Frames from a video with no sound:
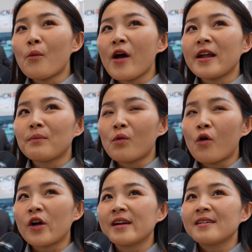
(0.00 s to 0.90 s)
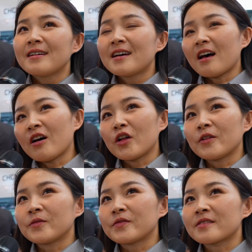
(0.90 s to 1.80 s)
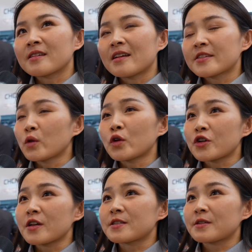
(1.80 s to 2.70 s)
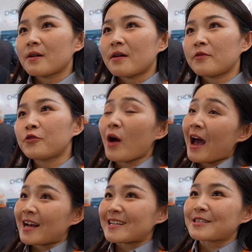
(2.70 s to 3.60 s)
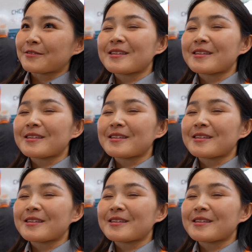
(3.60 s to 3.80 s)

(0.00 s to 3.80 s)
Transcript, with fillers: More and more solutions for us.